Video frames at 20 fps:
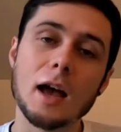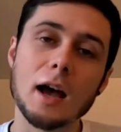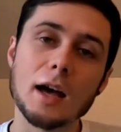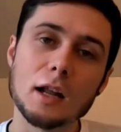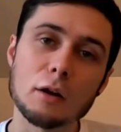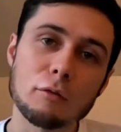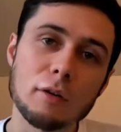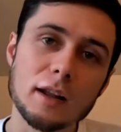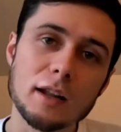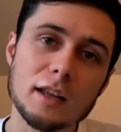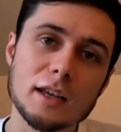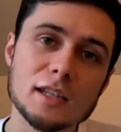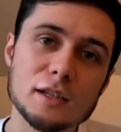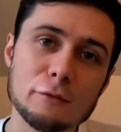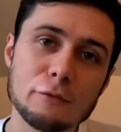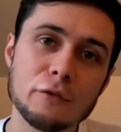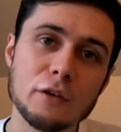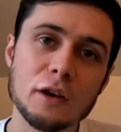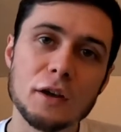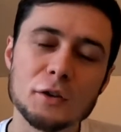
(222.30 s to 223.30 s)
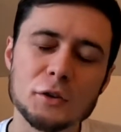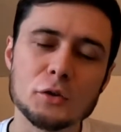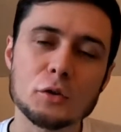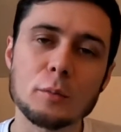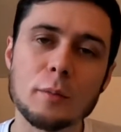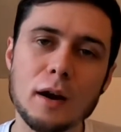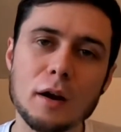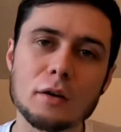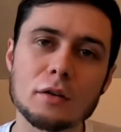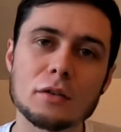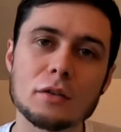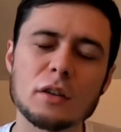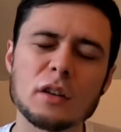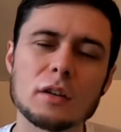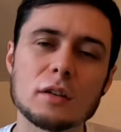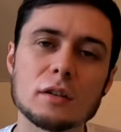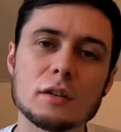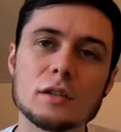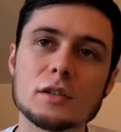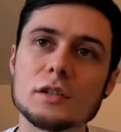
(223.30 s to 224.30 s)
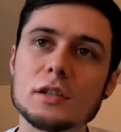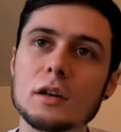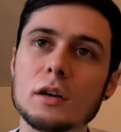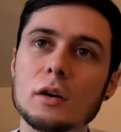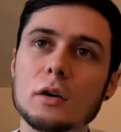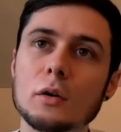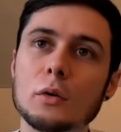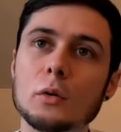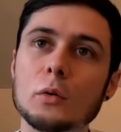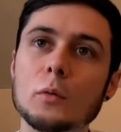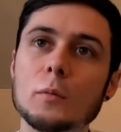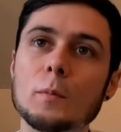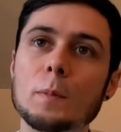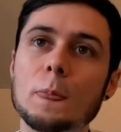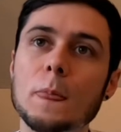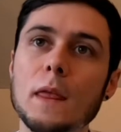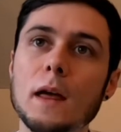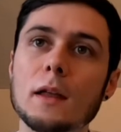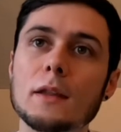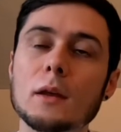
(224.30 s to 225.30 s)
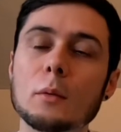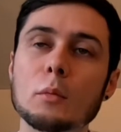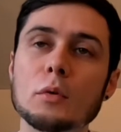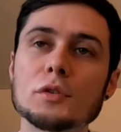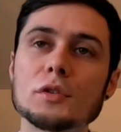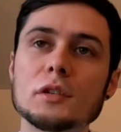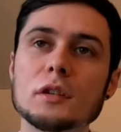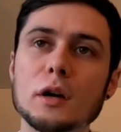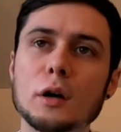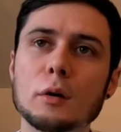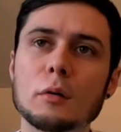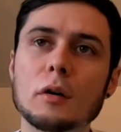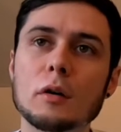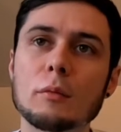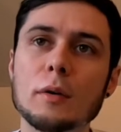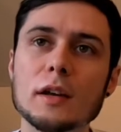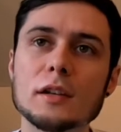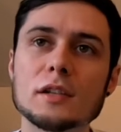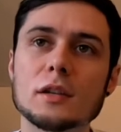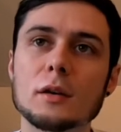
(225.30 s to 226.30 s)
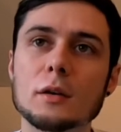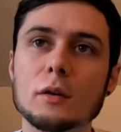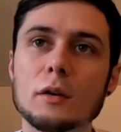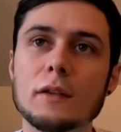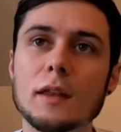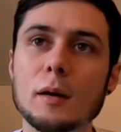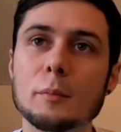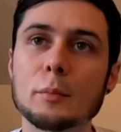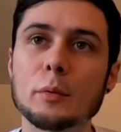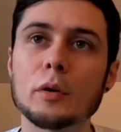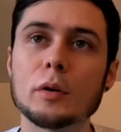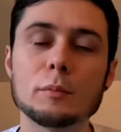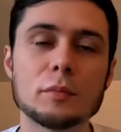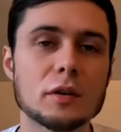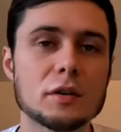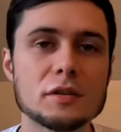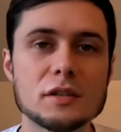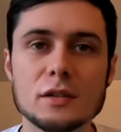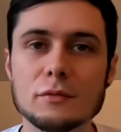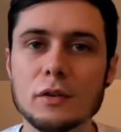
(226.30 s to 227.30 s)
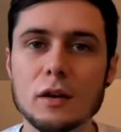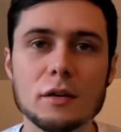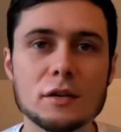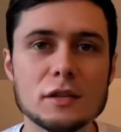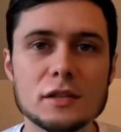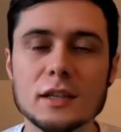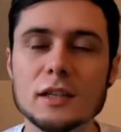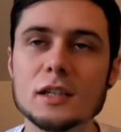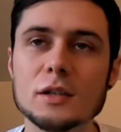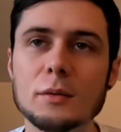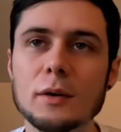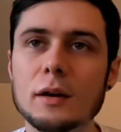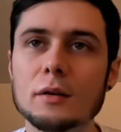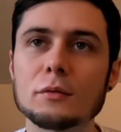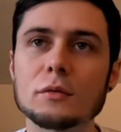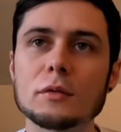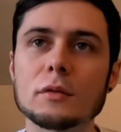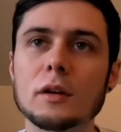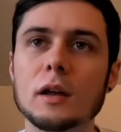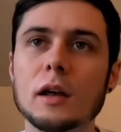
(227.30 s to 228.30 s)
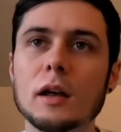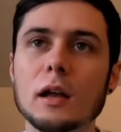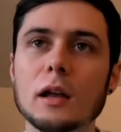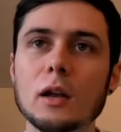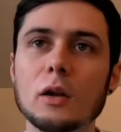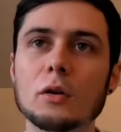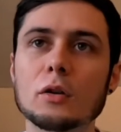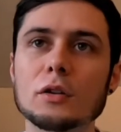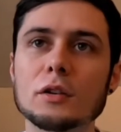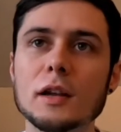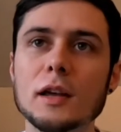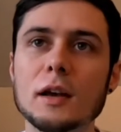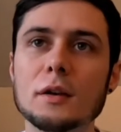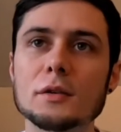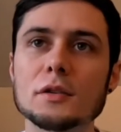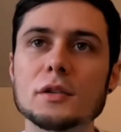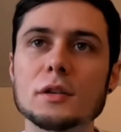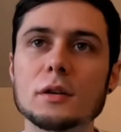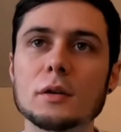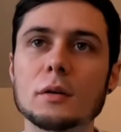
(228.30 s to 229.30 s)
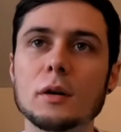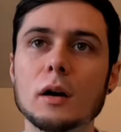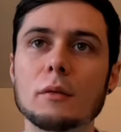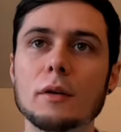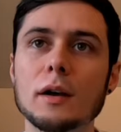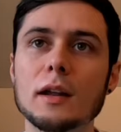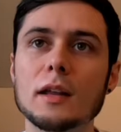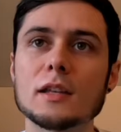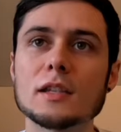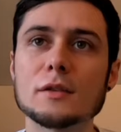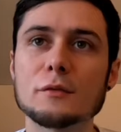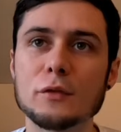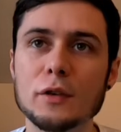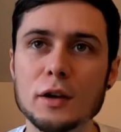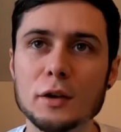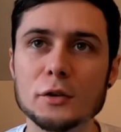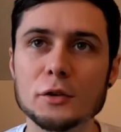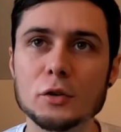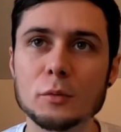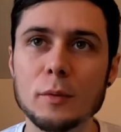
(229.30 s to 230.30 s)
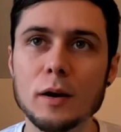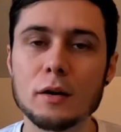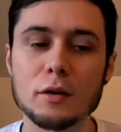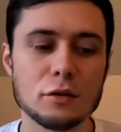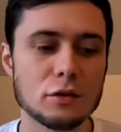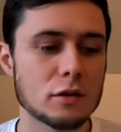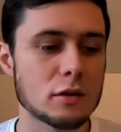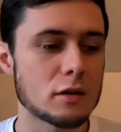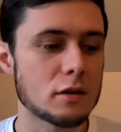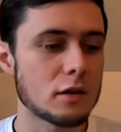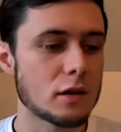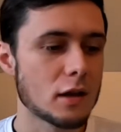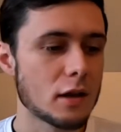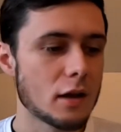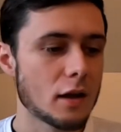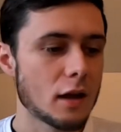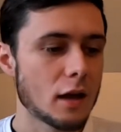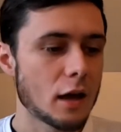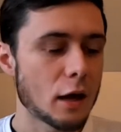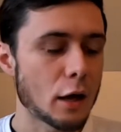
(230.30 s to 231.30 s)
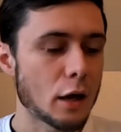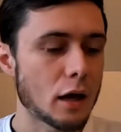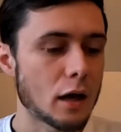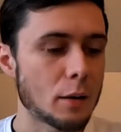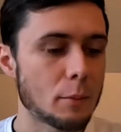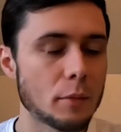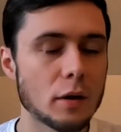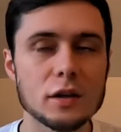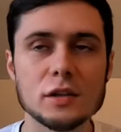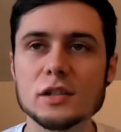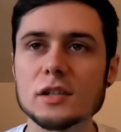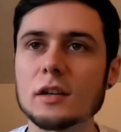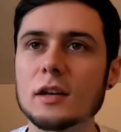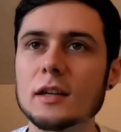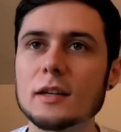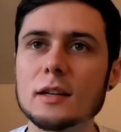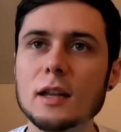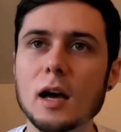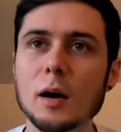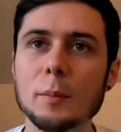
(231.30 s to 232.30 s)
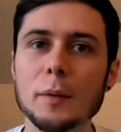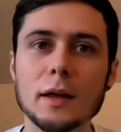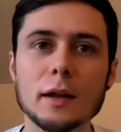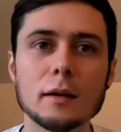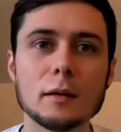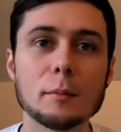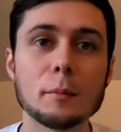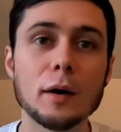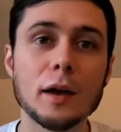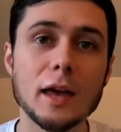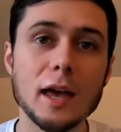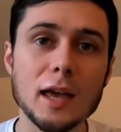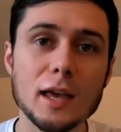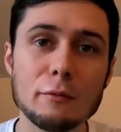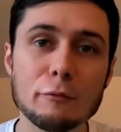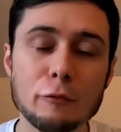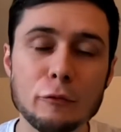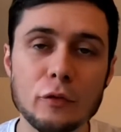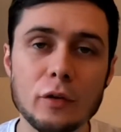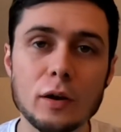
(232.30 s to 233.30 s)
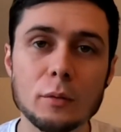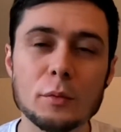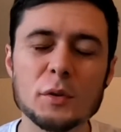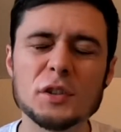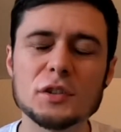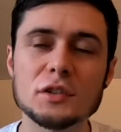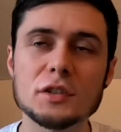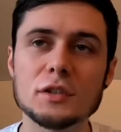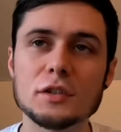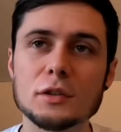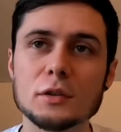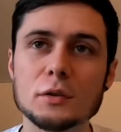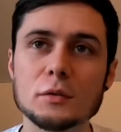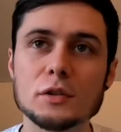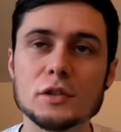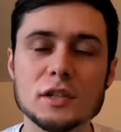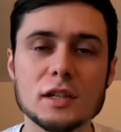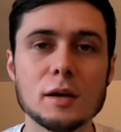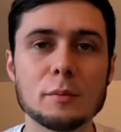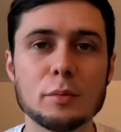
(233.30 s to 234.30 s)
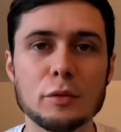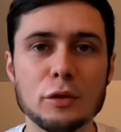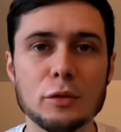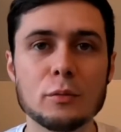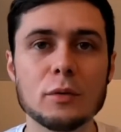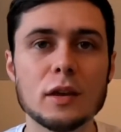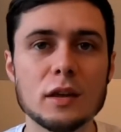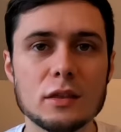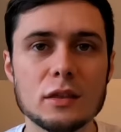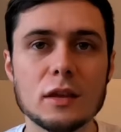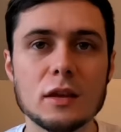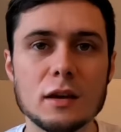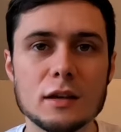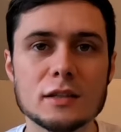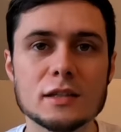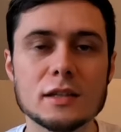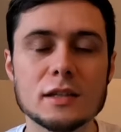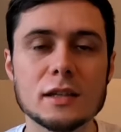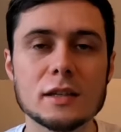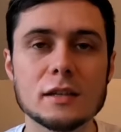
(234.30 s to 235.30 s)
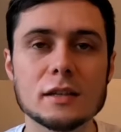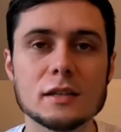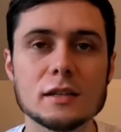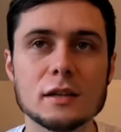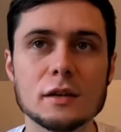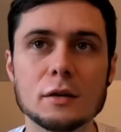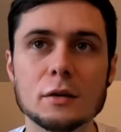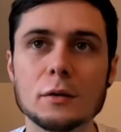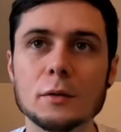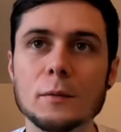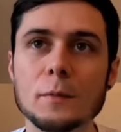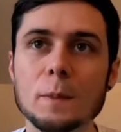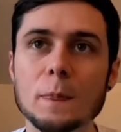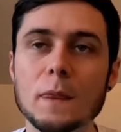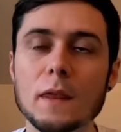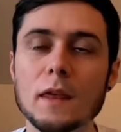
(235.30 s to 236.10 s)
And I ran it as a virtual marathon. So there wasn't a race going on at that point because of the various things around lockdown. So I ran it as a virtual marathon. I signed up, and my aim for it was to do sub 3:30. So